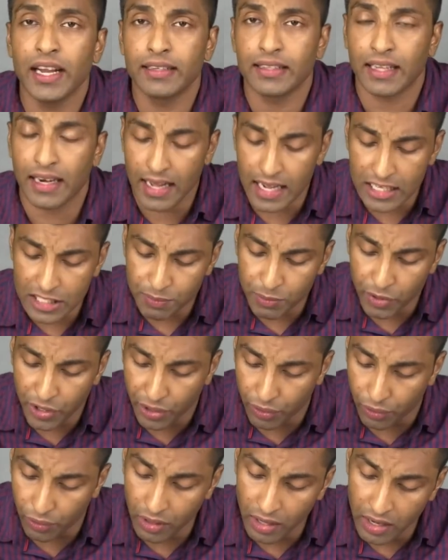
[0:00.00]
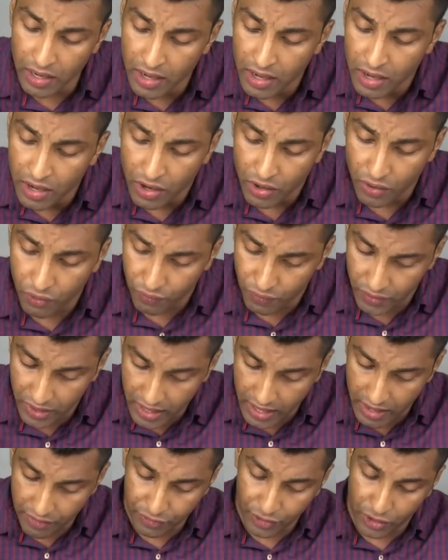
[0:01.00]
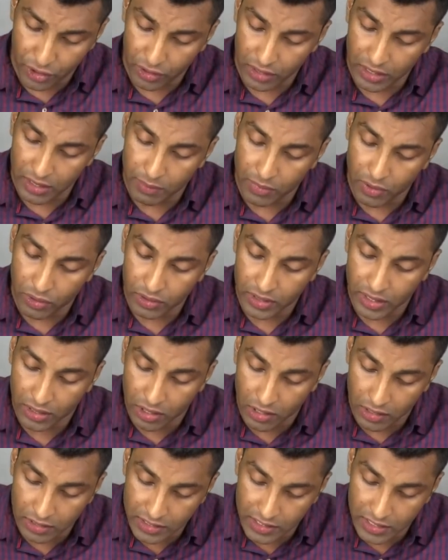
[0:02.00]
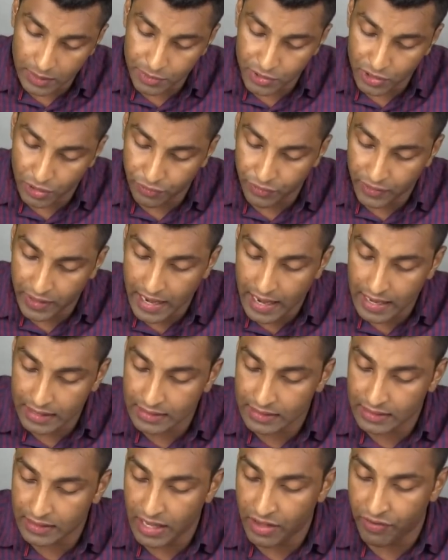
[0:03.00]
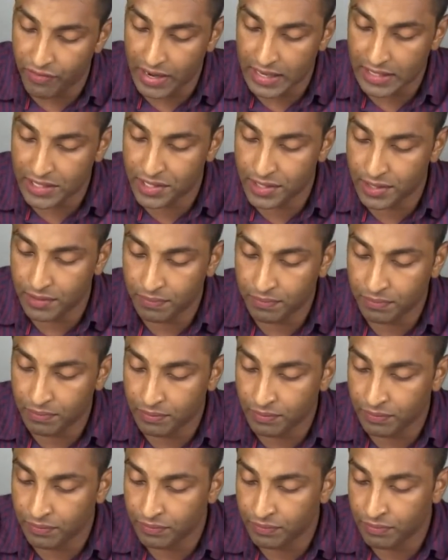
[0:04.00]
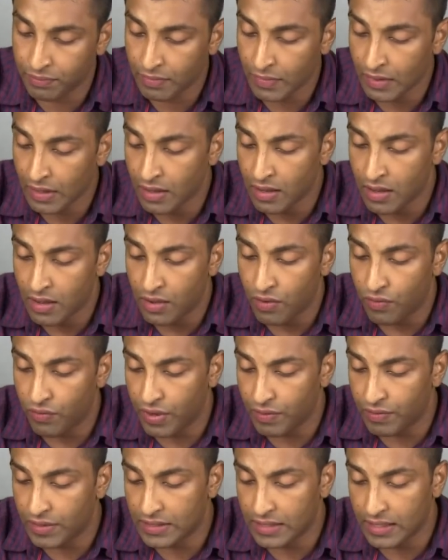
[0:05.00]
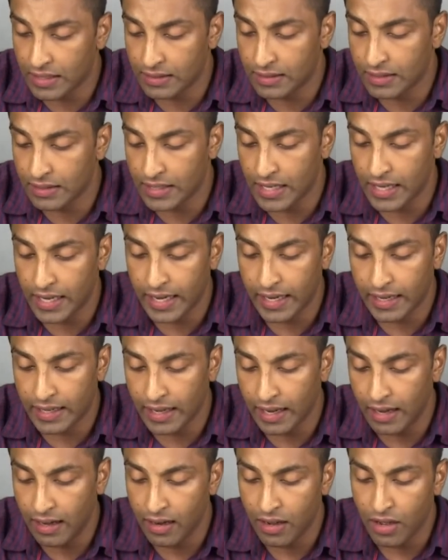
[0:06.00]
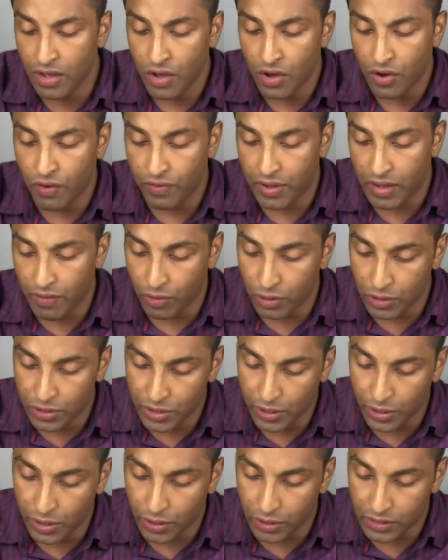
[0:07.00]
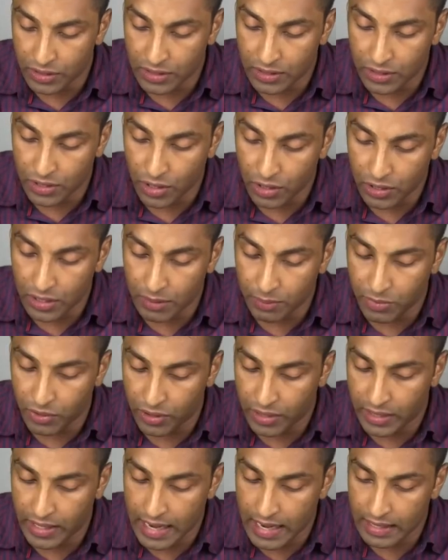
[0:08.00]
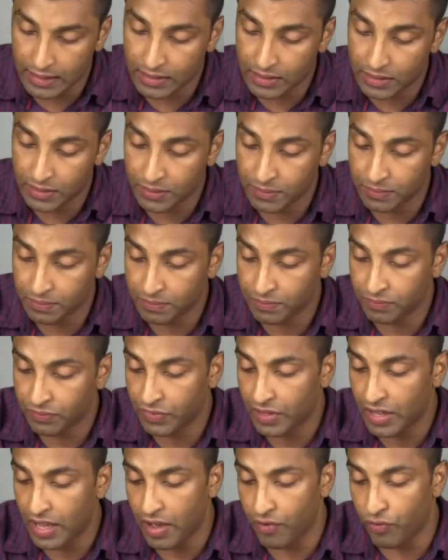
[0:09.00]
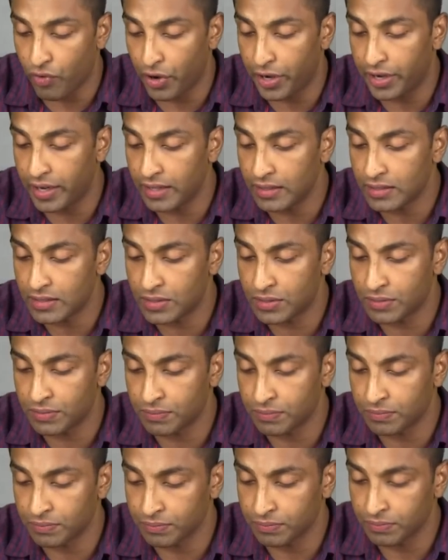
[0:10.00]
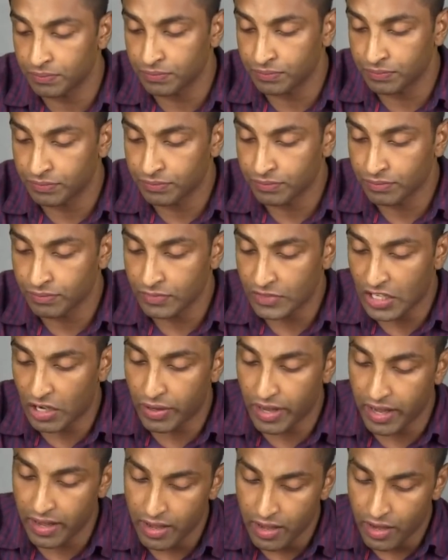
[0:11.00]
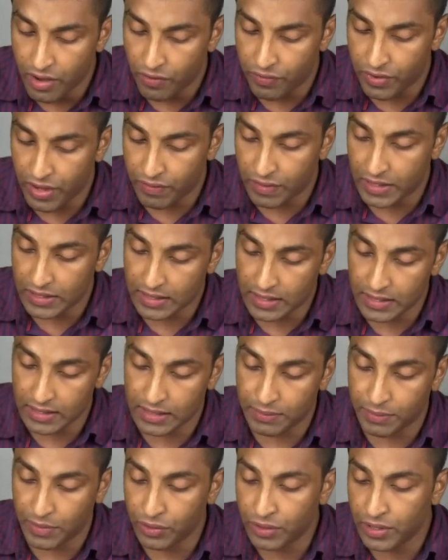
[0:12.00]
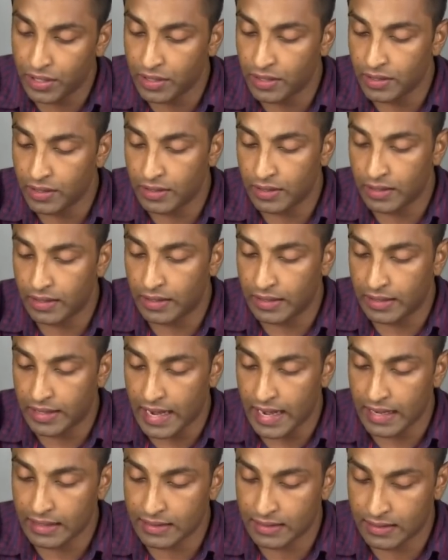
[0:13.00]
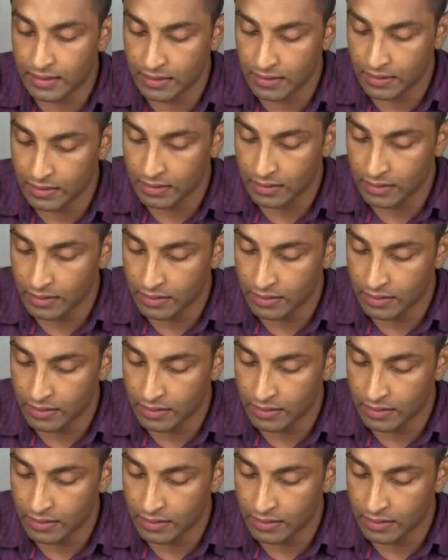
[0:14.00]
in the last module, we have talked about the concepts of tax evasion. We have discussed this in detail. We have also talked about tax avoidance. Okay, we have discussed about tax